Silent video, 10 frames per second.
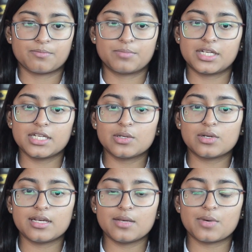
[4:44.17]

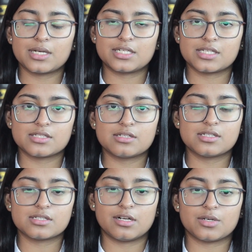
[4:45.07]
particularly when it is the
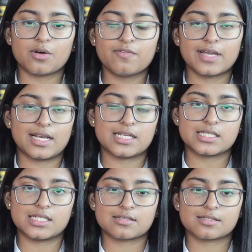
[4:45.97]
result of
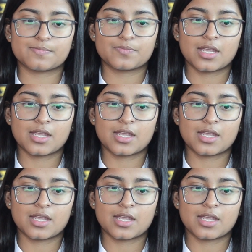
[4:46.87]
carelessness.